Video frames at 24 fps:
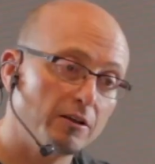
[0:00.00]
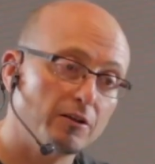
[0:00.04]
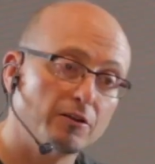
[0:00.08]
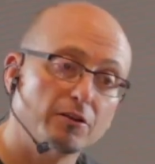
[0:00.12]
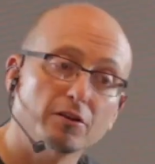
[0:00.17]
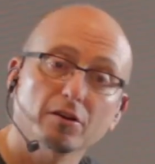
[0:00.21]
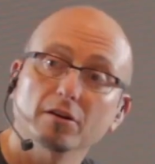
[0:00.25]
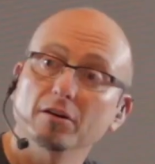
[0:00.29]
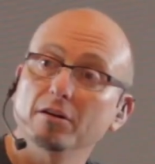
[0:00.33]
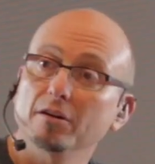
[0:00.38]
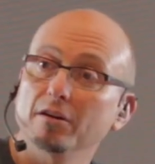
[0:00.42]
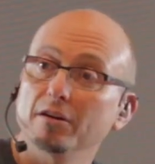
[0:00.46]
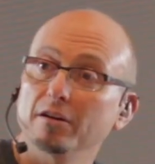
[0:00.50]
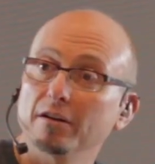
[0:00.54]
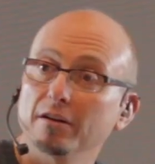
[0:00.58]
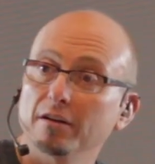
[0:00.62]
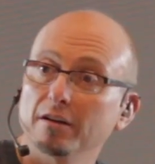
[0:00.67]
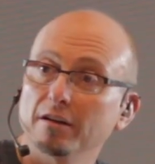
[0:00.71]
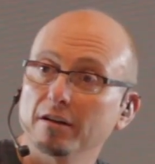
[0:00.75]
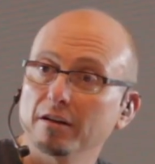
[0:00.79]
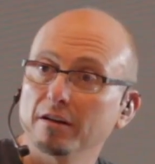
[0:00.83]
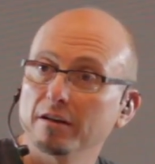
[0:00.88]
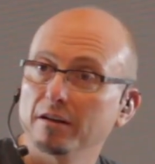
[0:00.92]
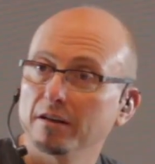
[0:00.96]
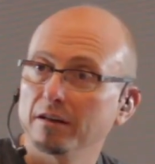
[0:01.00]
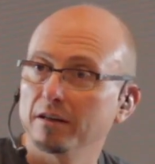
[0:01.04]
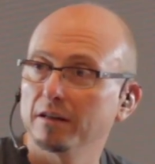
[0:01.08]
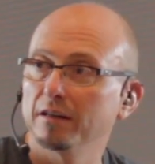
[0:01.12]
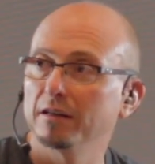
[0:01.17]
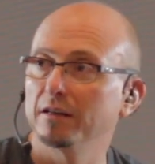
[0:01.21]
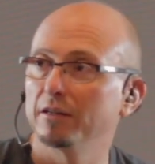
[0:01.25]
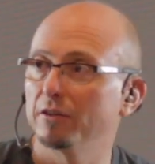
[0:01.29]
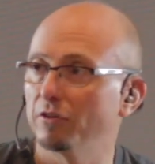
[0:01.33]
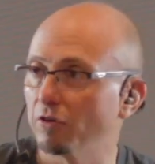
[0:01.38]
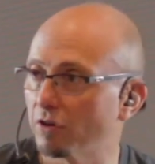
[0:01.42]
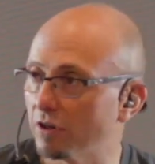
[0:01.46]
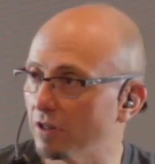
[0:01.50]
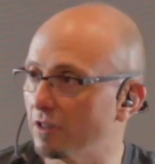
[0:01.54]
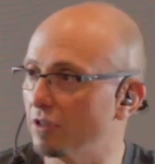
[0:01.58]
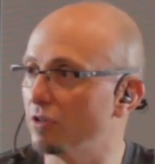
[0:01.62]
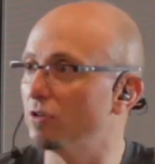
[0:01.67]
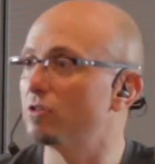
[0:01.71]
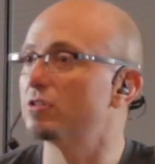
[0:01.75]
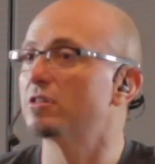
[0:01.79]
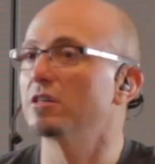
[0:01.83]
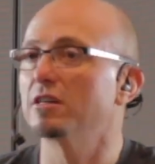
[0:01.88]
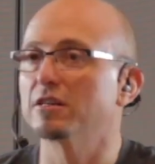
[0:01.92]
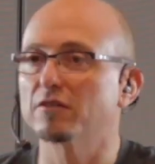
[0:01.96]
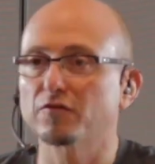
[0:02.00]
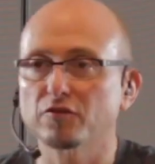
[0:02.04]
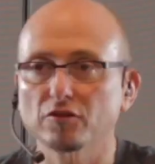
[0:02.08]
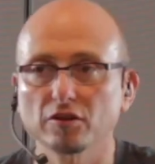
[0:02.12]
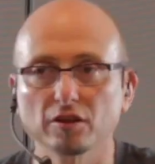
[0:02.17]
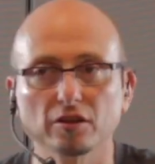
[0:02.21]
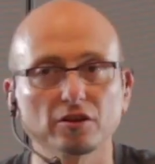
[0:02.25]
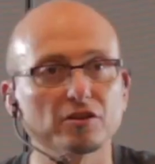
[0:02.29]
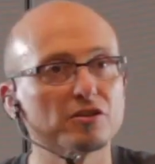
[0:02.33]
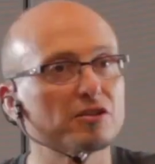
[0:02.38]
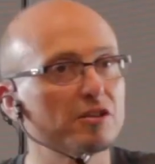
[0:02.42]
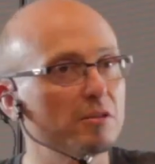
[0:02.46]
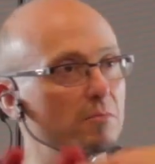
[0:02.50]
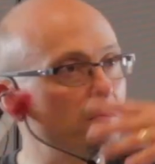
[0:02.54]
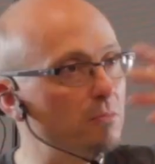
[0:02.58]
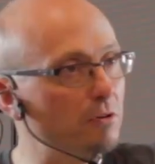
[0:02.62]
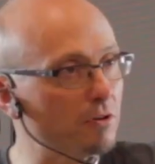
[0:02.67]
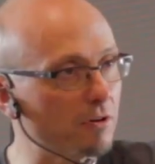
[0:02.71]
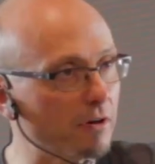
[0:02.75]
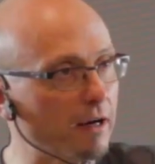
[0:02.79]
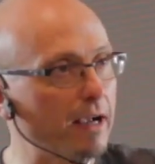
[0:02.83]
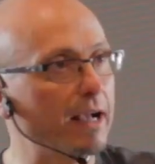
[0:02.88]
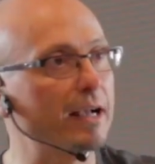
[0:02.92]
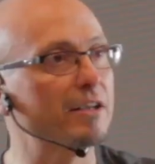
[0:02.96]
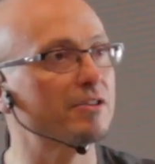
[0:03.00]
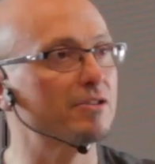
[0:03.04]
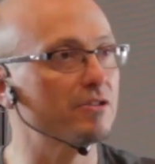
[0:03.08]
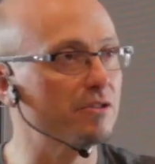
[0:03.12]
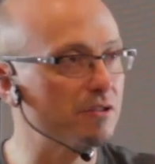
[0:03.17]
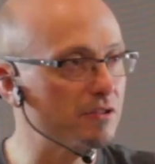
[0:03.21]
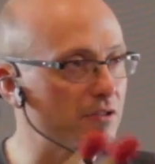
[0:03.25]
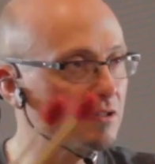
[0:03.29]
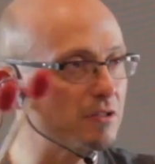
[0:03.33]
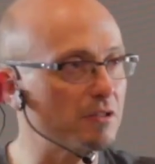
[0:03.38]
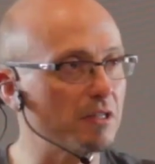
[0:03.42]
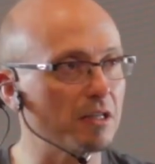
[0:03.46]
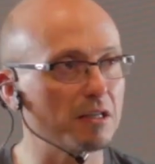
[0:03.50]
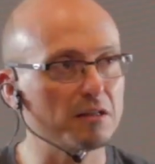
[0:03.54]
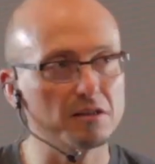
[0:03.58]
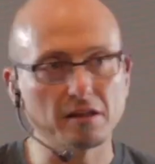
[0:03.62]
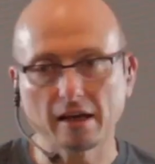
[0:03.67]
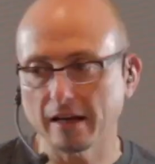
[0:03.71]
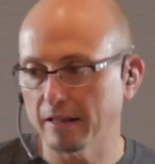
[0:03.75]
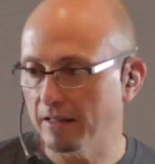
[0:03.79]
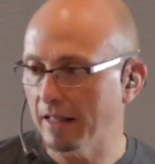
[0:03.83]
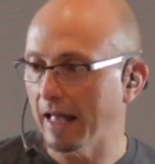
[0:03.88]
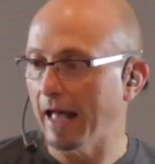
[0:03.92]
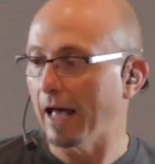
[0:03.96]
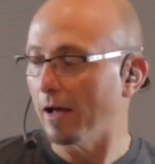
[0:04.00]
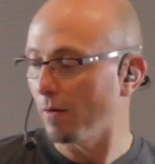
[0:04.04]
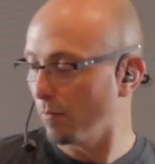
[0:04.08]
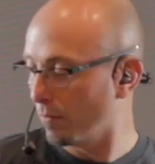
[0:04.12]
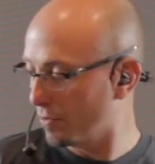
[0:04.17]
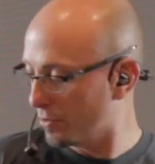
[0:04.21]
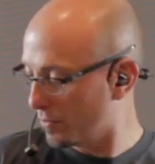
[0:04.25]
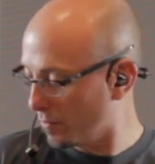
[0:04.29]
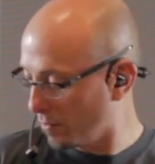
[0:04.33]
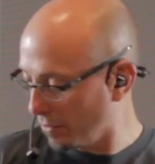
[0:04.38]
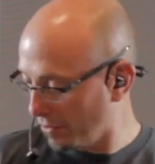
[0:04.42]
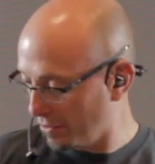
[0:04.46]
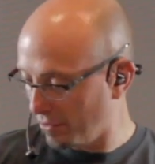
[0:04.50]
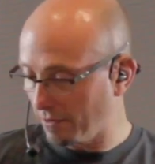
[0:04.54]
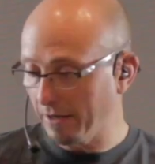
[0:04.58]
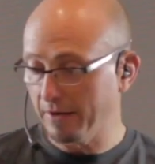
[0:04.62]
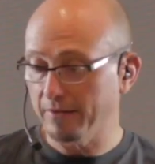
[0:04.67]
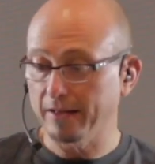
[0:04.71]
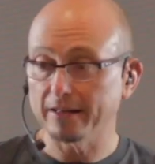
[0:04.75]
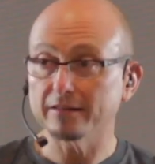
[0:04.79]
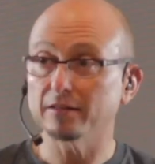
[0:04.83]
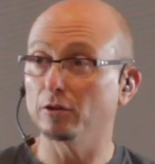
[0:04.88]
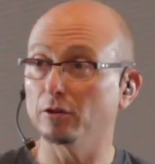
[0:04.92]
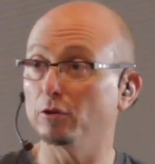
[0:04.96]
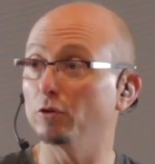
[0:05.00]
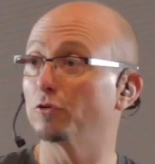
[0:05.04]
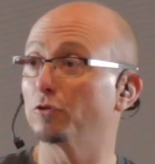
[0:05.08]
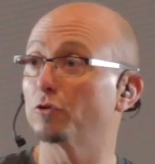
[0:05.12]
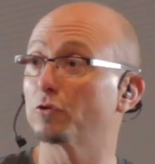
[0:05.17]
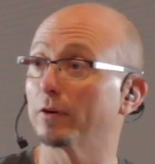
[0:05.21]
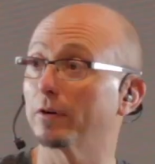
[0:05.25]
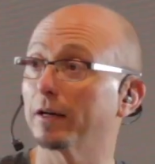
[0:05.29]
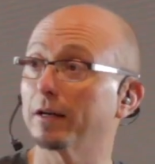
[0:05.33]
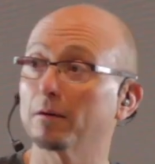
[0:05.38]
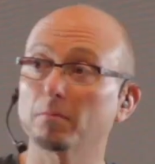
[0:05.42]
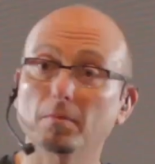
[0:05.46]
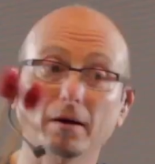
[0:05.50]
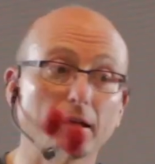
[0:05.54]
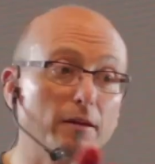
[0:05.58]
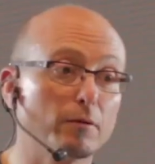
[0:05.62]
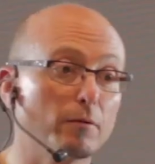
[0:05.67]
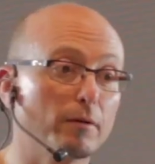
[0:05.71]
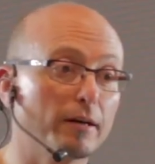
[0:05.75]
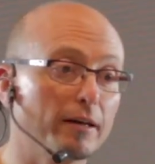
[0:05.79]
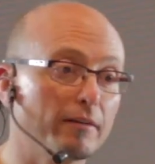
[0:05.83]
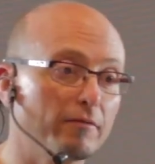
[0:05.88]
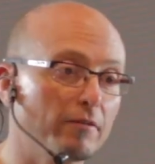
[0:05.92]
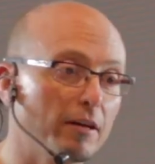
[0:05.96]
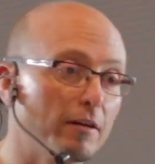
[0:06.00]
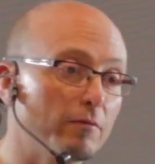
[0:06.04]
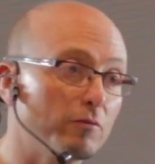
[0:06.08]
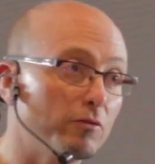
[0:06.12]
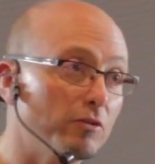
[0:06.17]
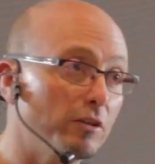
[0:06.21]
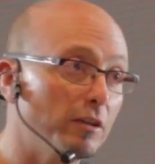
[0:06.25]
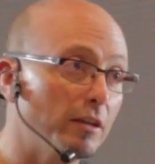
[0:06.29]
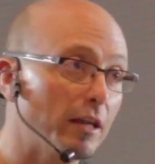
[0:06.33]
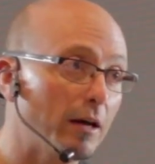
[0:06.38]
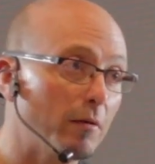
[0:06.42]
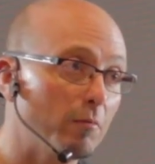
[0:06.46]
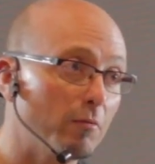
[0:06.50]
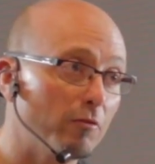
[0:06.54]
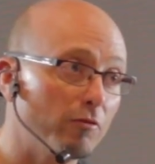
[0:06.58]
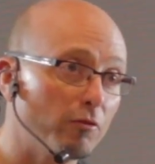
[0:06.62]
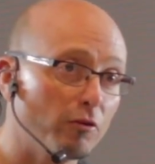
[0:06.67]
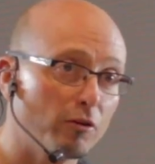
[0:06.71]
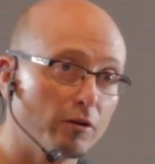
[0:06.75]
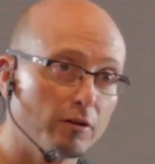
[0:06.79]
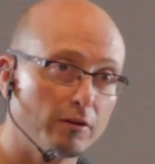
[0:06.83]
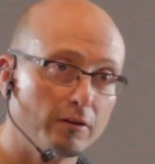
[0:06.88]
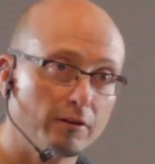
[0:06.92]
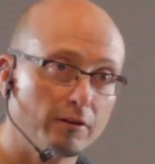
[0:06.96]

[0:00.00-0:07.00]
know, you can use these for little cymbal crashes and things like that, which works great. That's a little trick, by the way, if you haven't seen that one before.